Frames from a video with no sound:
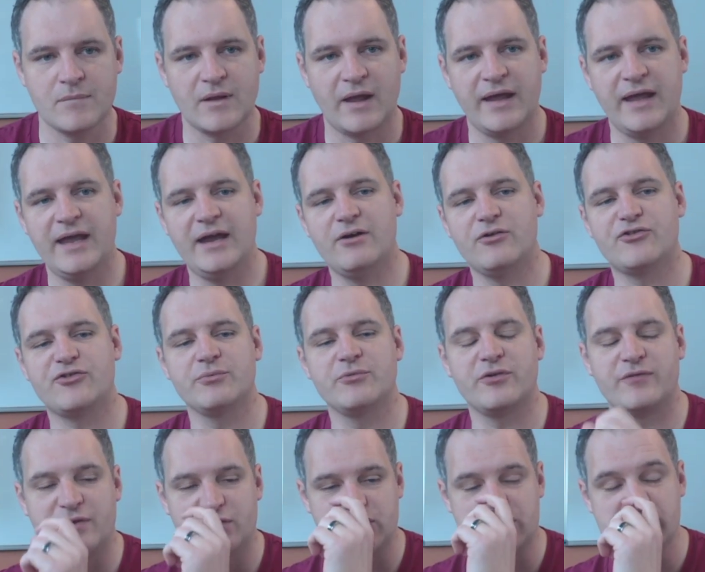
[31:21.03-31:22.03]
here's some
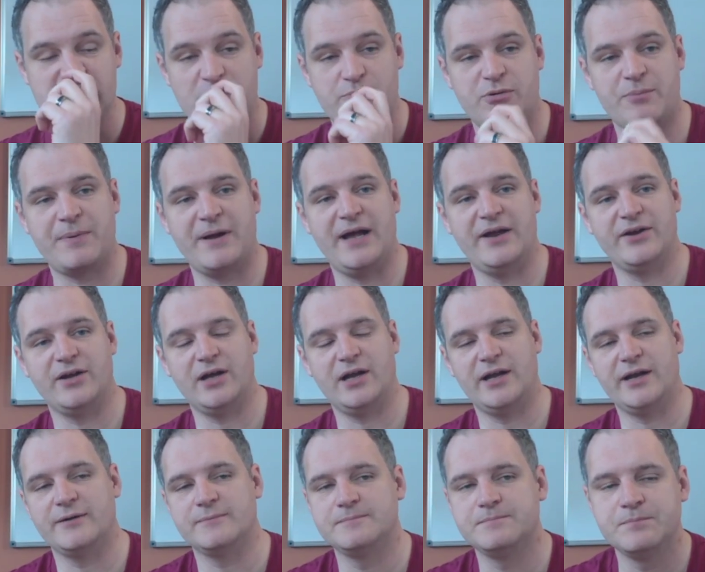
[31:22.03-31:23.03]
divisions I prepared
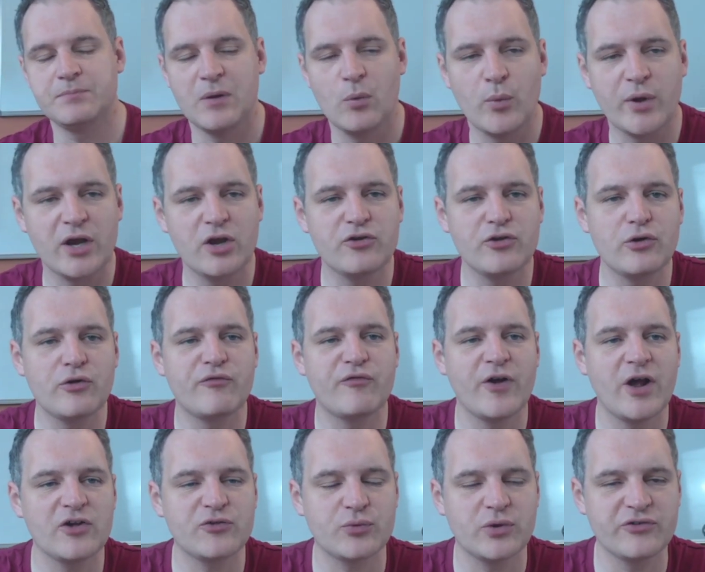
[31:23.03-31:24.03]
earlier. We're going to do the
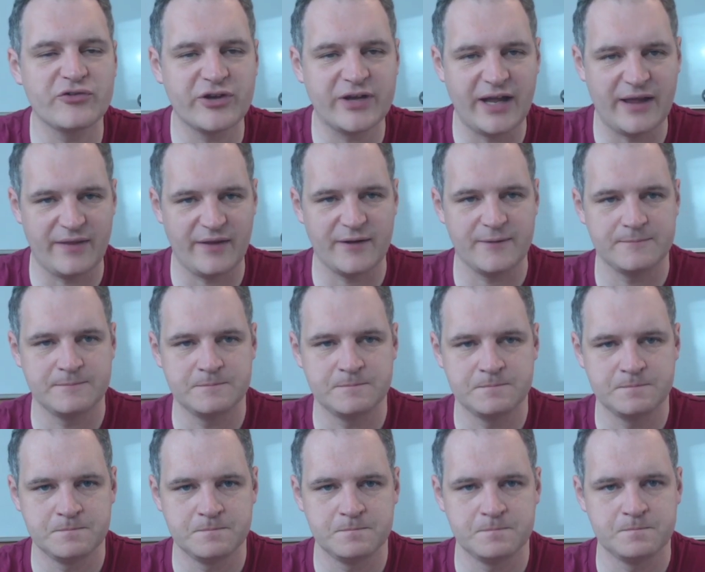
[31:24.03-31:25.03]
first one together.
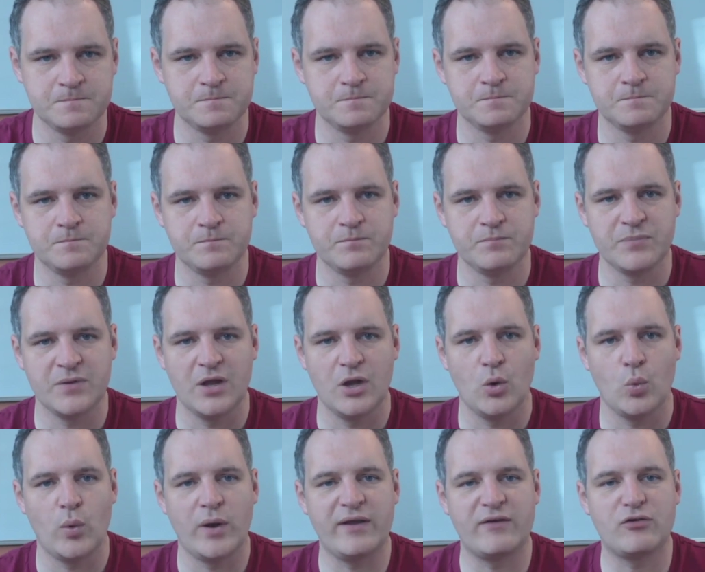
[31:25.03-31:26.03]

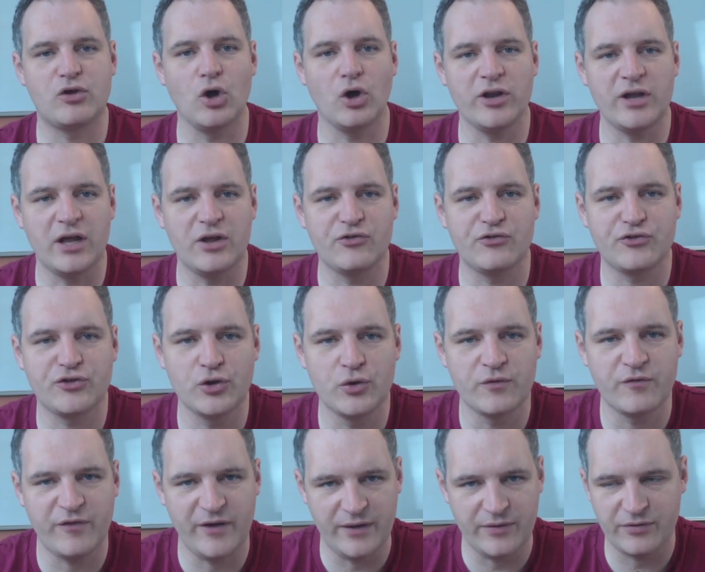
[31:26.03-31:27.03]
We've got it as
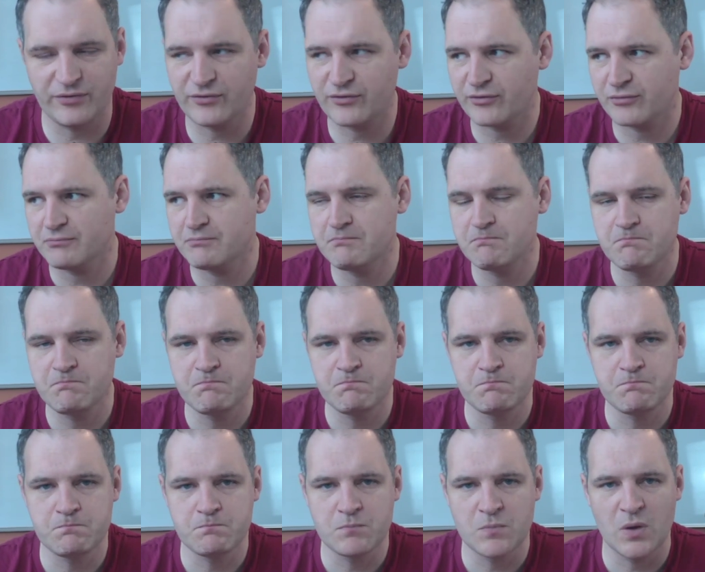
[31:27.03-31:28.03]
2/5.
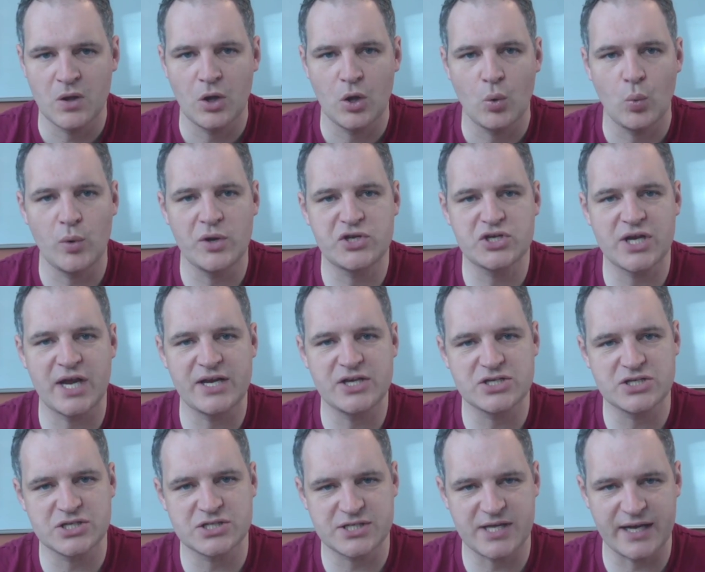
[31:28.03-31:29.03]
We change
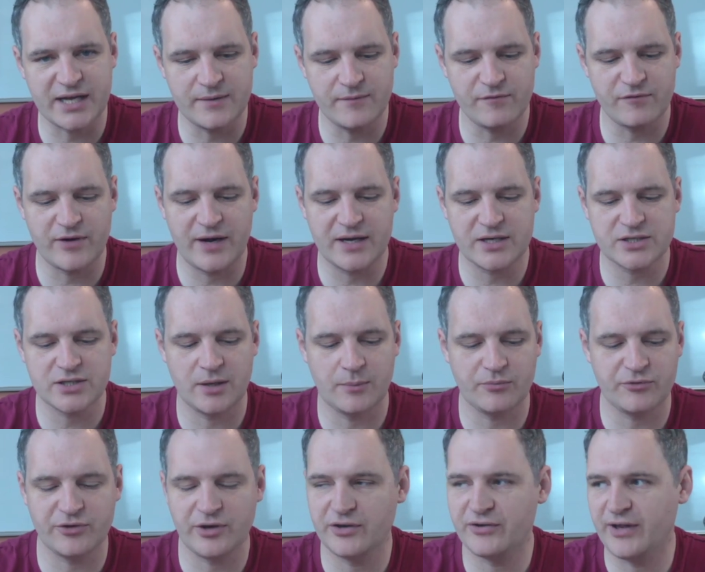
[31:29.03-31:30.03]
the second fraction
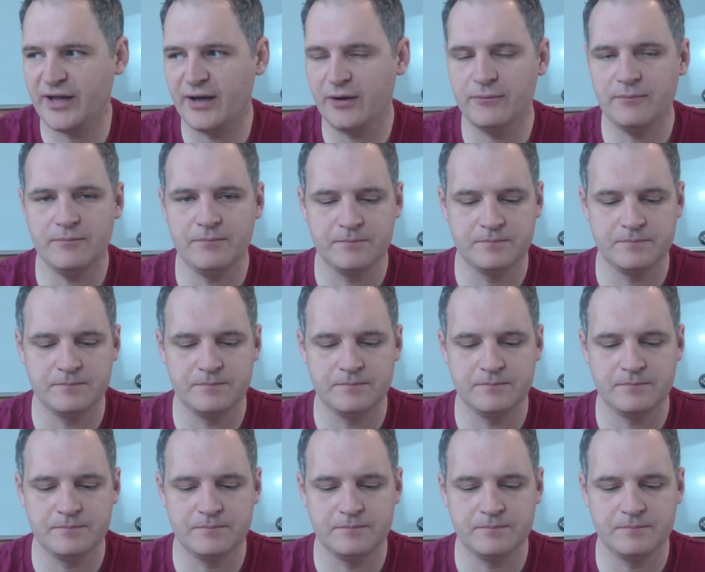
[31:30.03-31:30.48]
upside down,